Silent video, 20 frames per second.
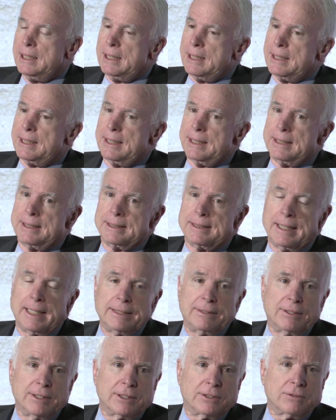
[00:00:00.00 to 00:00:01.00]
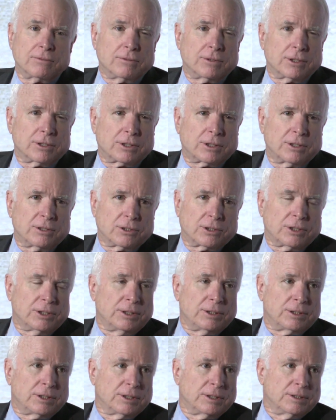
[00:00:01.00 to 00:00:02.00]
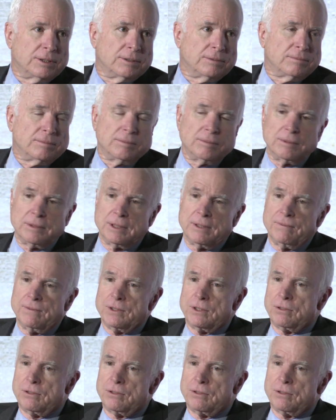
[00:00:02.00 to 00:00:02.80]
I think the worst decision of